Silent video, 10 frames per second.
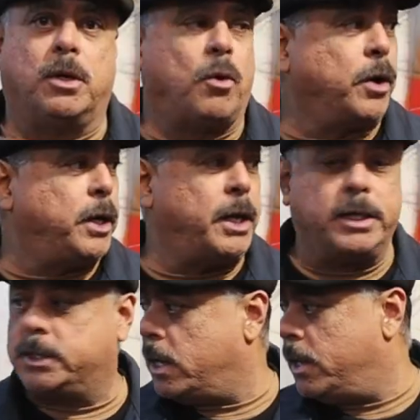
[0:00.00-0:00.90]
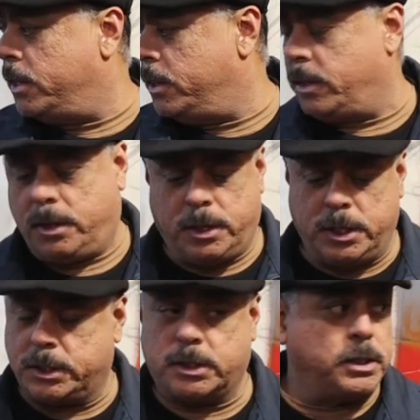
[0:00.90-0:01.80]
of organized on
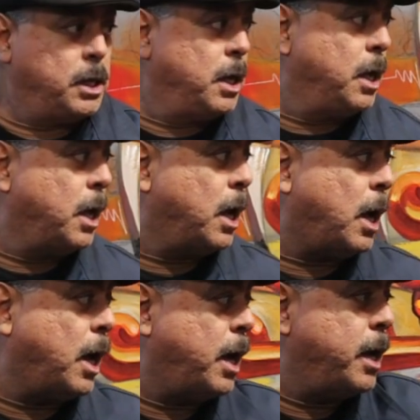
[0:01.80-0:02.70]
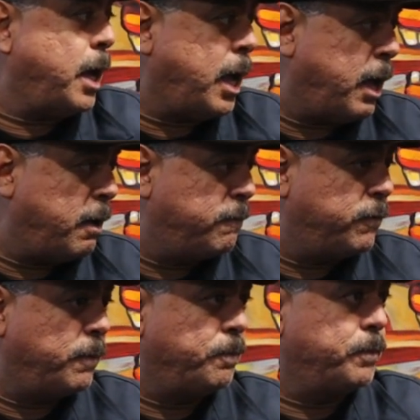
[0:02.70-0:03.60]
this. I
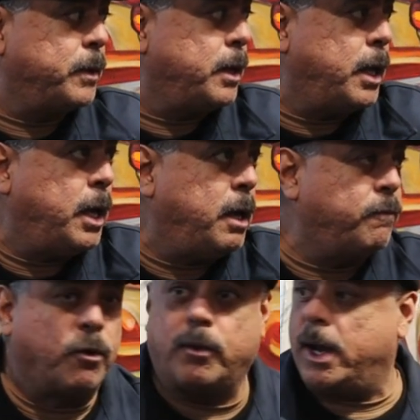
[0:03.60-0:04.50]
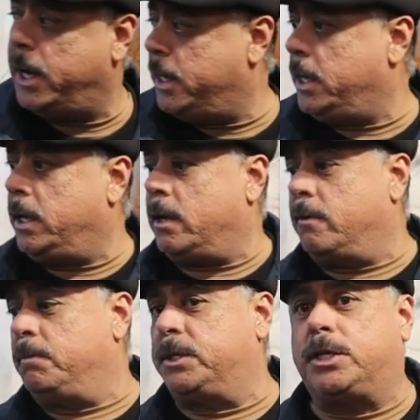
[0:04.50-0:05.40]
have a variety
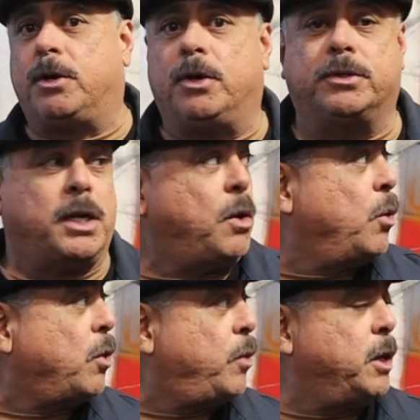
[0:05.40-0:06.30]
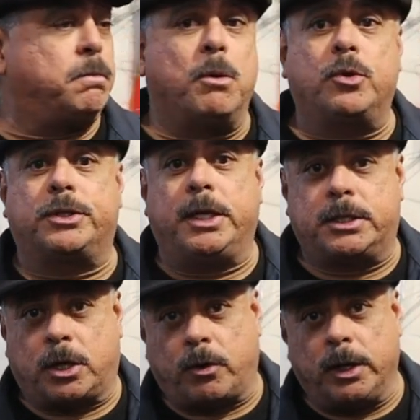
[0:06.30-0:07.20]
of materials that I work with. Mostly
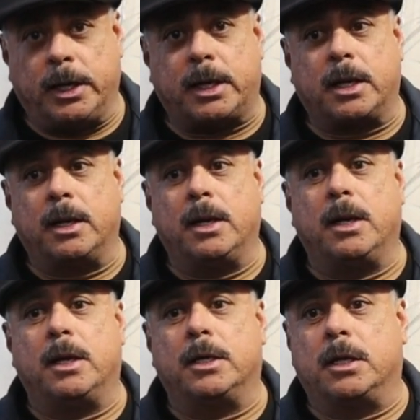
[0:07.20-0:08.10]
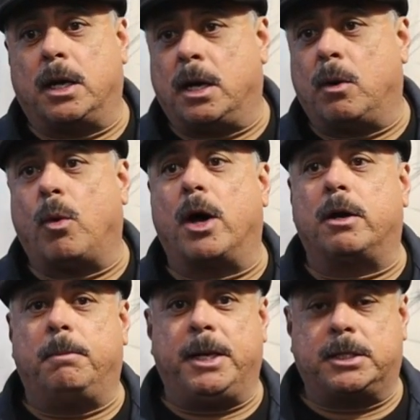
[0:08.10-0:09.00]
it's acrylic,
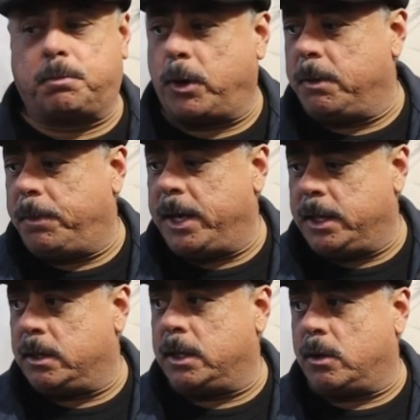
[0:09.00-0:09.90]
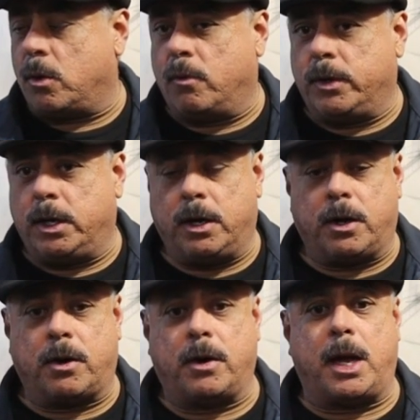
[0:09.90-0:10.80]
water-based spray paint over
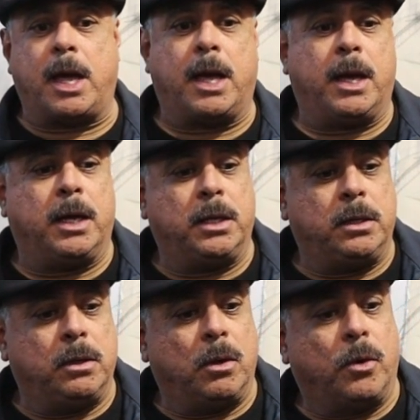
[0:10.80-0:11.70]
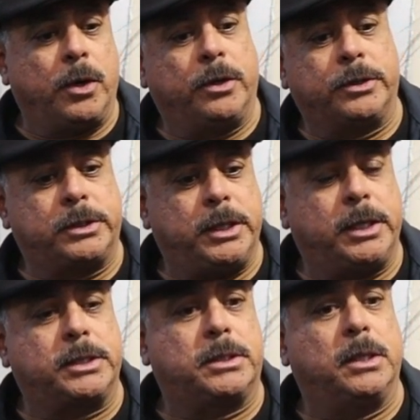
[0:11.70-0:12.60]
here, and oil
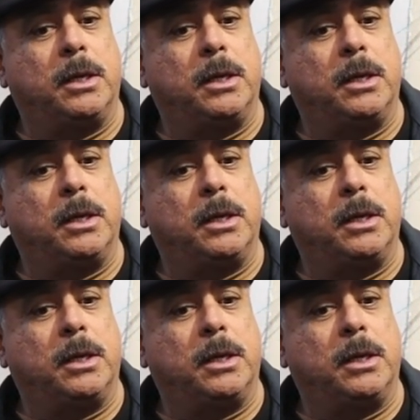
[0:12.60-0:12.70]
sticks,